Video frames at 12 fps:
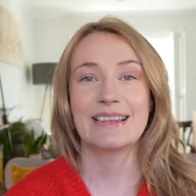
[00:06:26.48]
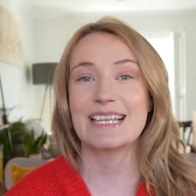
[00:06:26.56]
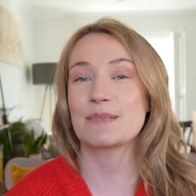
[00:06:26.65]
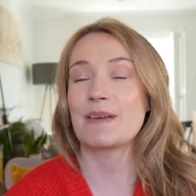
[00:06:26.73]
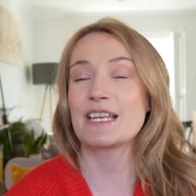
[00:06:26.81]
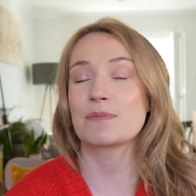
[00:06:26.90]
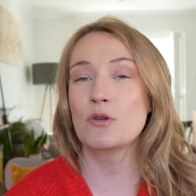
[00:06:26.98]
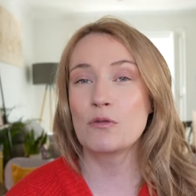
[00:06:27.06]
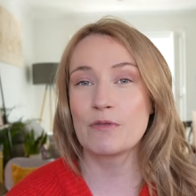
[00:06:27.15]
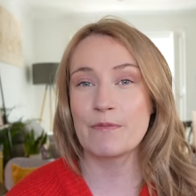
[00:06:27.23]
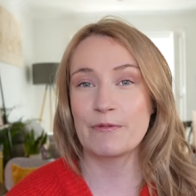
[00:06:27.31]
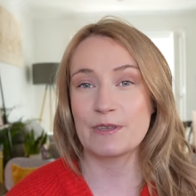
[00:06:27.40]
And this makes
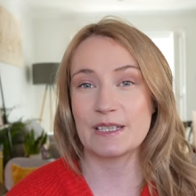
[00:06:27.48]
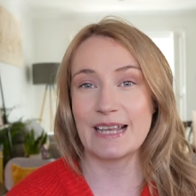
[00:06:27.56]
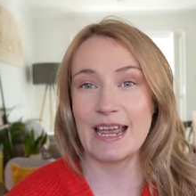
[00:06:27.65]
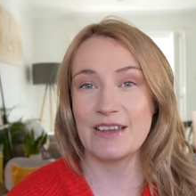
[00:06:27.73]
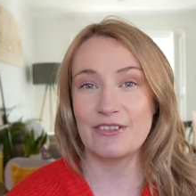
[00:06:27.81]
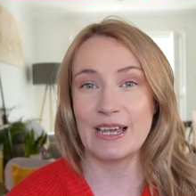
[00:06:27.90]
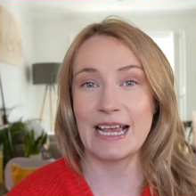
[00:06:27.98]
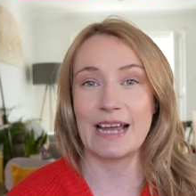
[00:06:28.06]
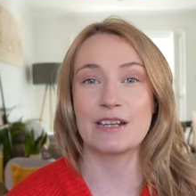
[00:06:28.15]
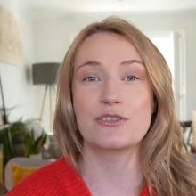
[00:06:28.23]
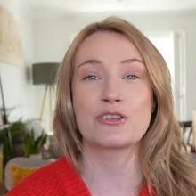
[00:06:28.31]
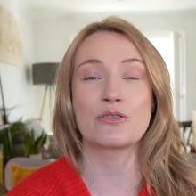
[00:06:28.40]
more room for saving
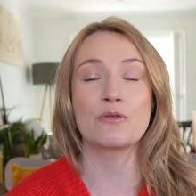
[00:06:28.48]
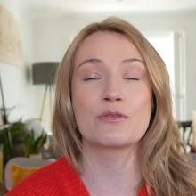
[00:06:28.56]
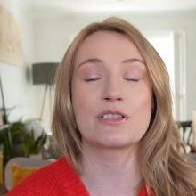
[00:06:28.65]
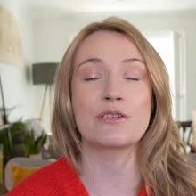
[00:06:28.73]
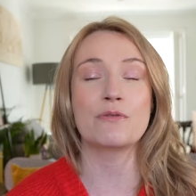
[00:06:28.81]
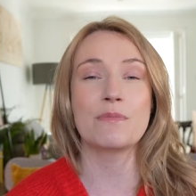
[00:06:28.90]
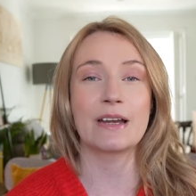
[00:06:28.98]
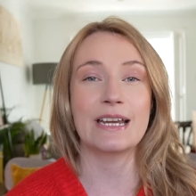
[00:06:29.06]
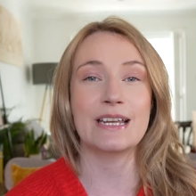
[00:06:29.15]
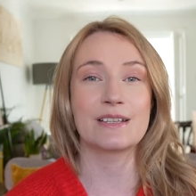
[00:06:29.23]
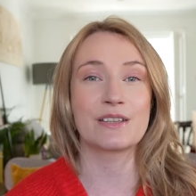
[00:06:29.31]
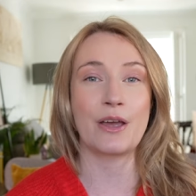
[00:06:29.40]
and ensures that your
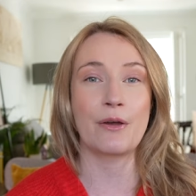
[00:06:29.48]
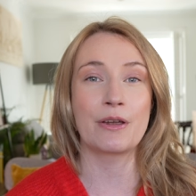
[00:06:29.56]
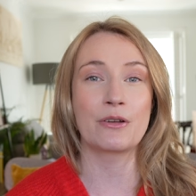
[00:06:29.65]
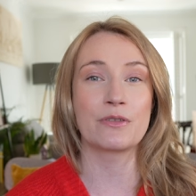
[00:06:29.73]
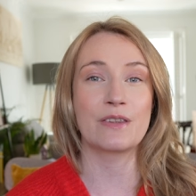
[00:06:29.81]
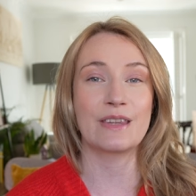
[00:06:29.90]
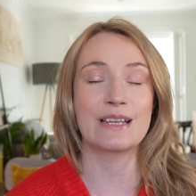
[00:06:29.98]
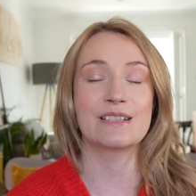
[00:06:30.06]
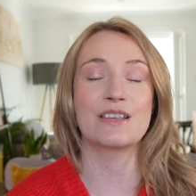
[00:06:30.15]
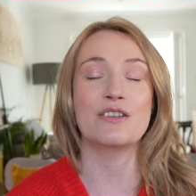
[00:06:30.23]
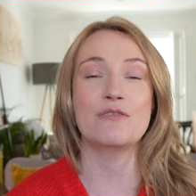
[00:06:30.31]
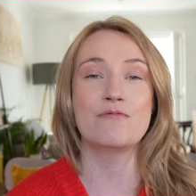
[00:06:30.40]
money is going on the
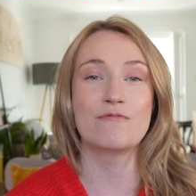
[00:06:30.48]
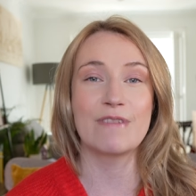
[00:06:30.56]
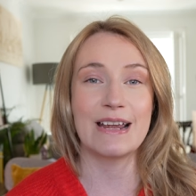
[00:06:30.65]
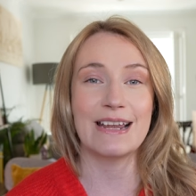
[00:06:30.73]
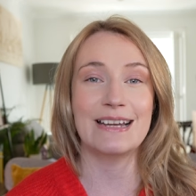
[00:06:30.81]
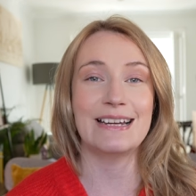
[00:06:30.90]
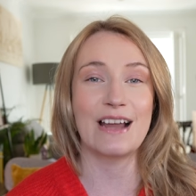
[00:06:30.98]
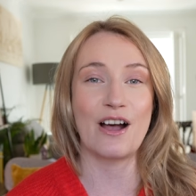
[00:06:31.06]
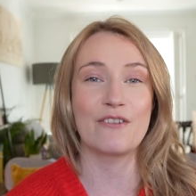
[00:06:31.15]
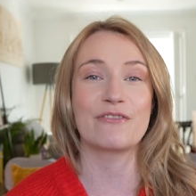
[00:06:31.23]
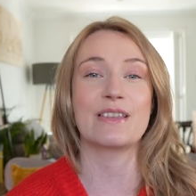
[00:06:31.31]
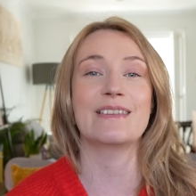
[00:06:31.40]
things that you really
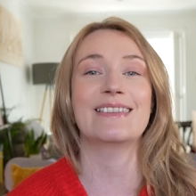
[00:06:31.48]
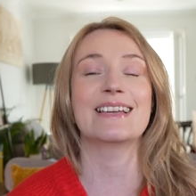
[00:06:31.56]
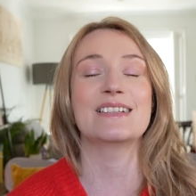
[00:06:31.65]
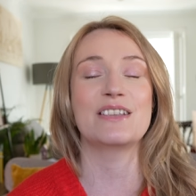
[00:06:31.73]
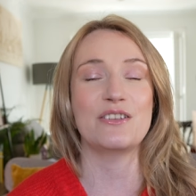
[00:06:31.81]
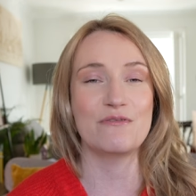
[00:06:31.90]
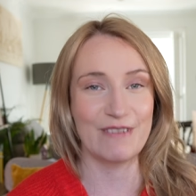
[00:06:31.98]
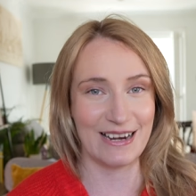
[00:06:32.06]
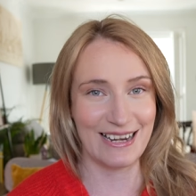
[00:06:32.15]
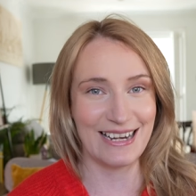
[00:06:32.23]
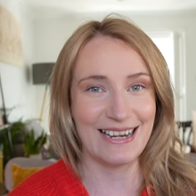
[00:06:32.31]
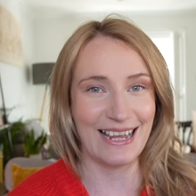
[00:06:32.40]
love and the things that you
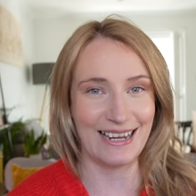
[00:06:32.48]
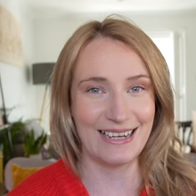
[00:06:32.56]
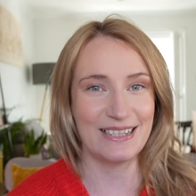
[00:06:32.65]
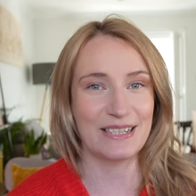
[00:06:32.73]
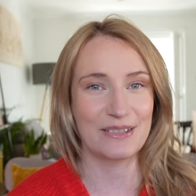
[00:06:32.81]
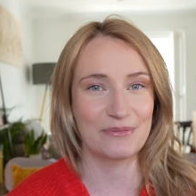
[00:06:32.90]
really need.